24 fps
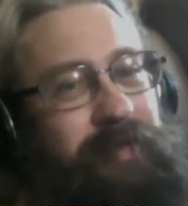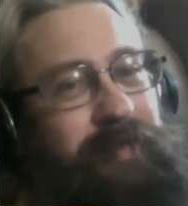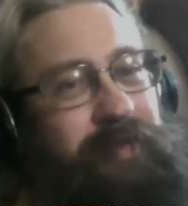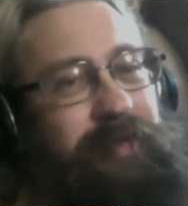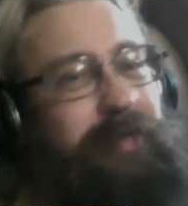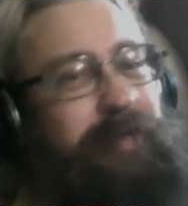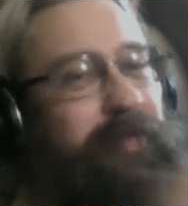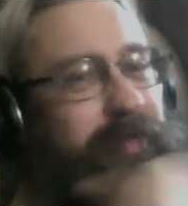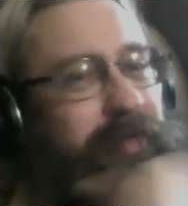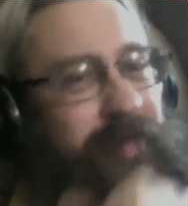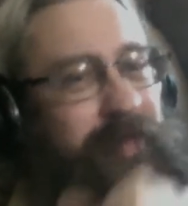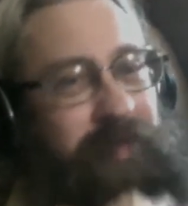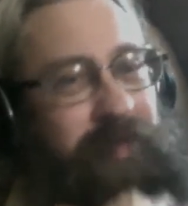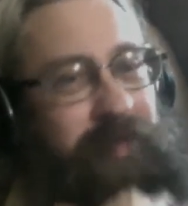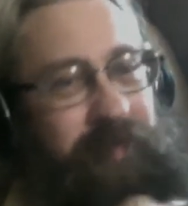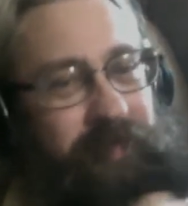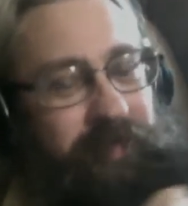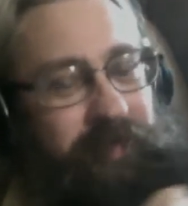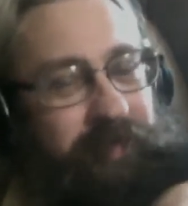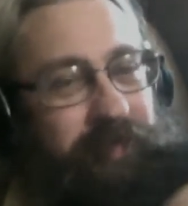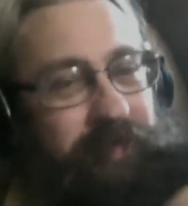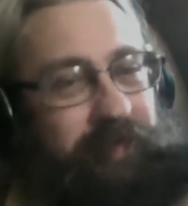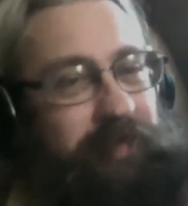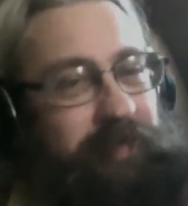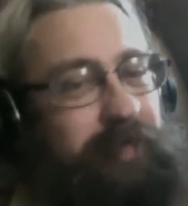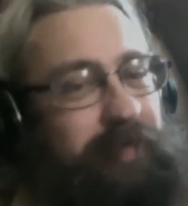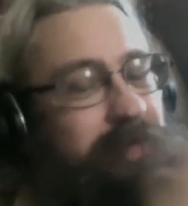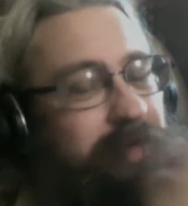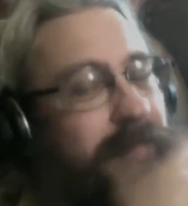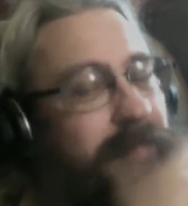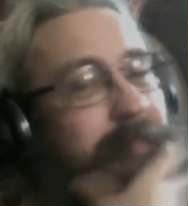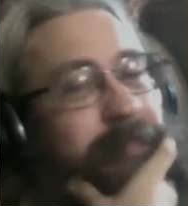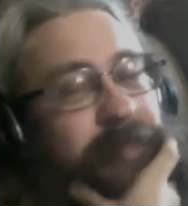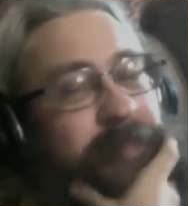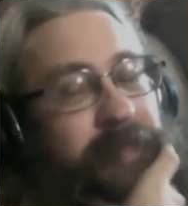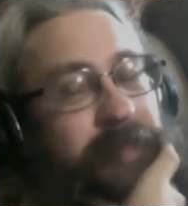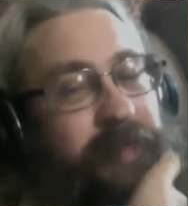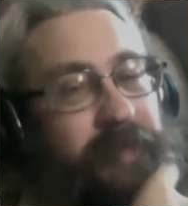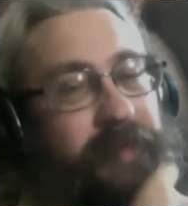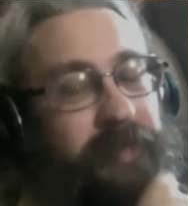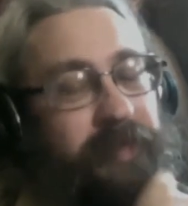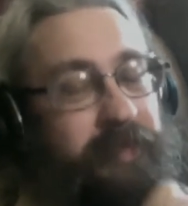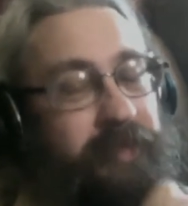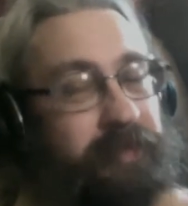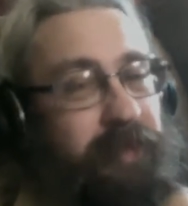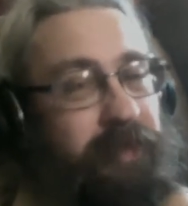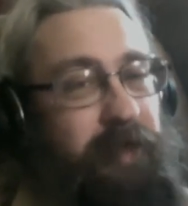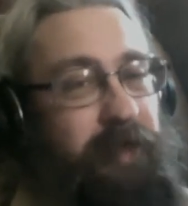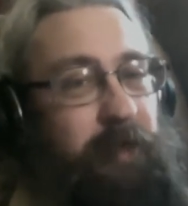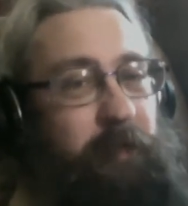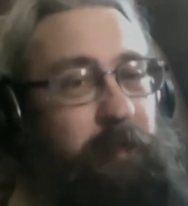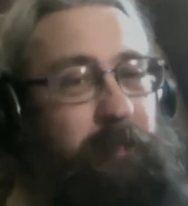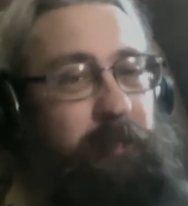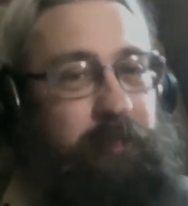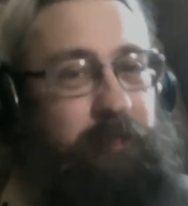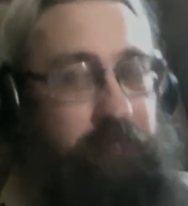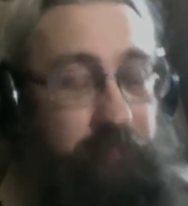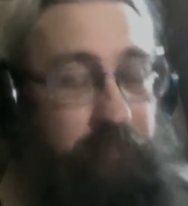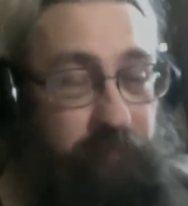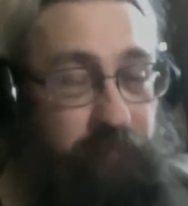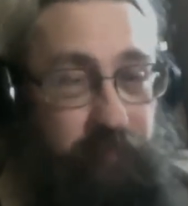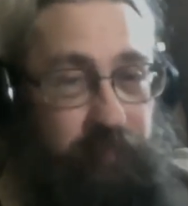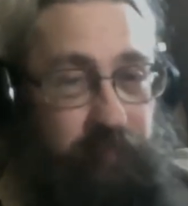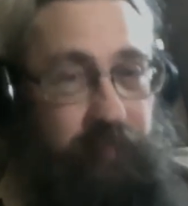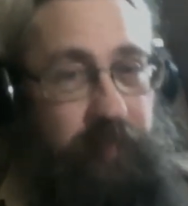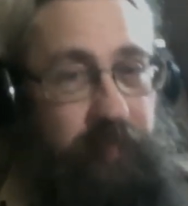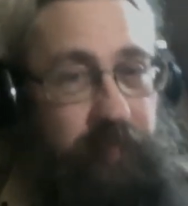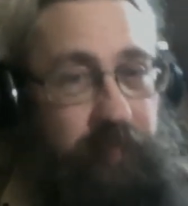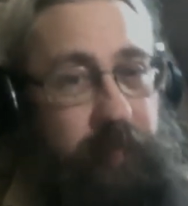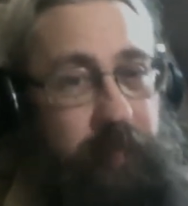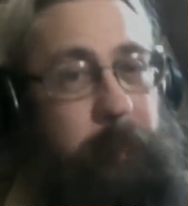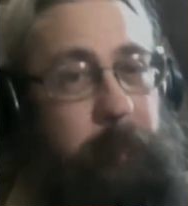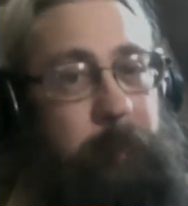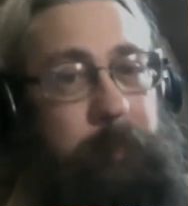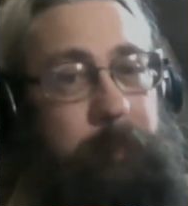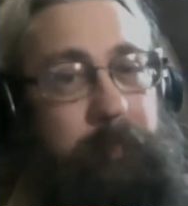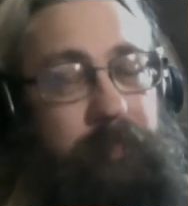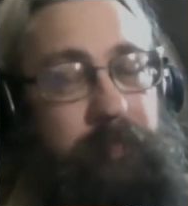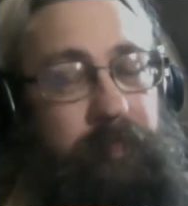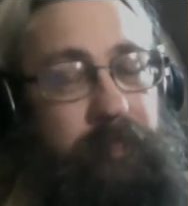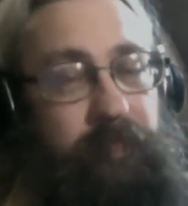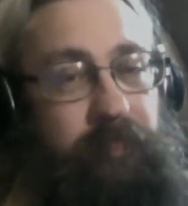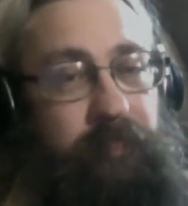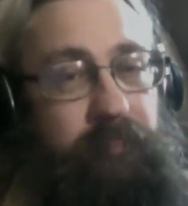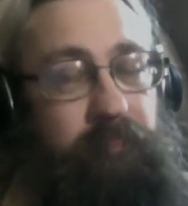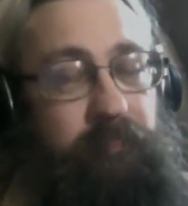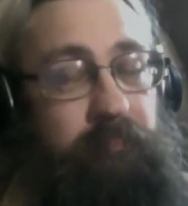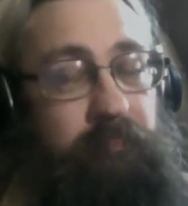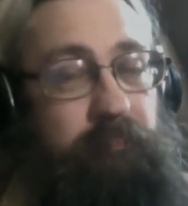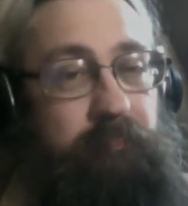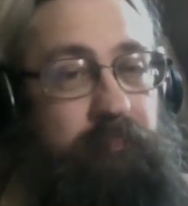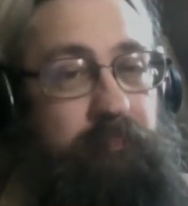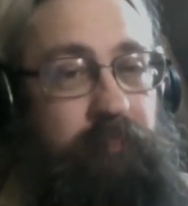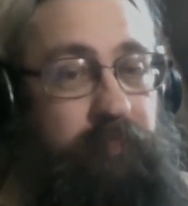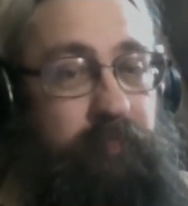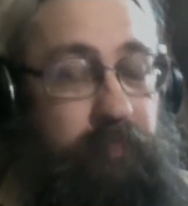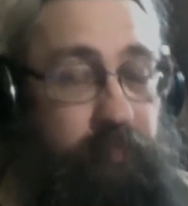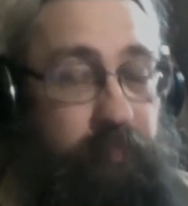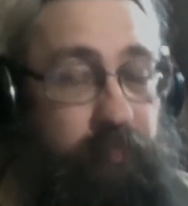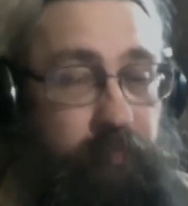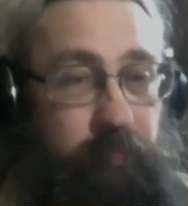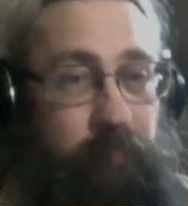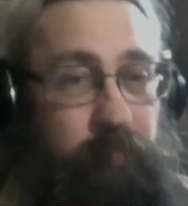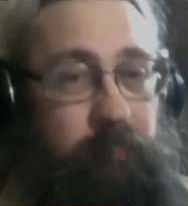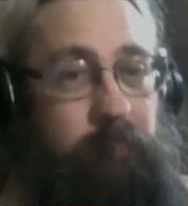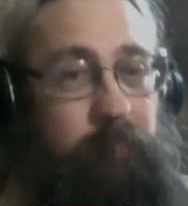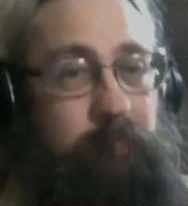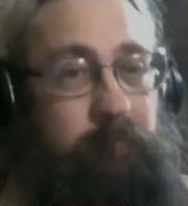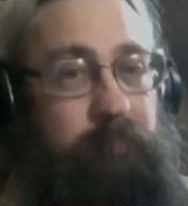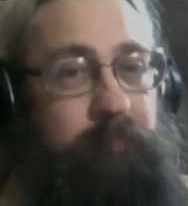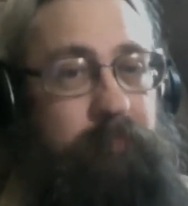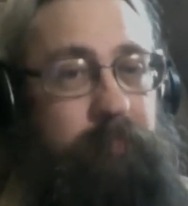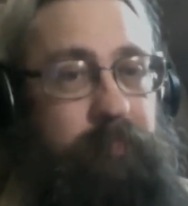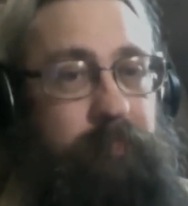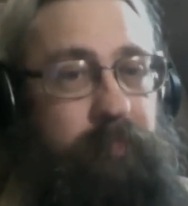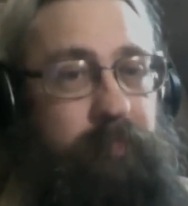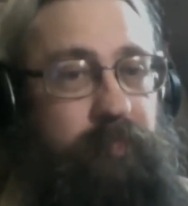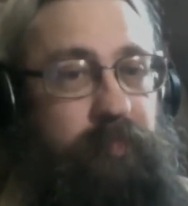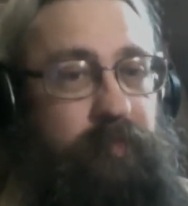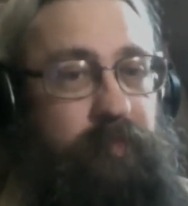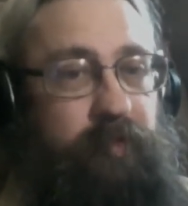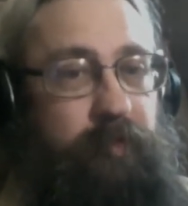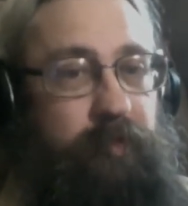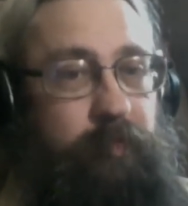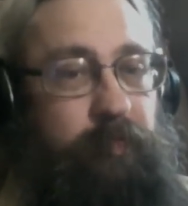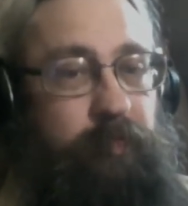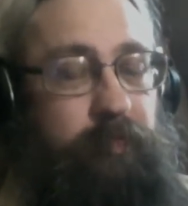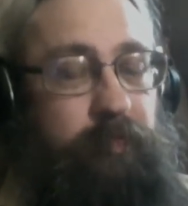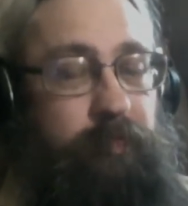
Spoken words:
Yeah. Yeah. All right. So, some other things that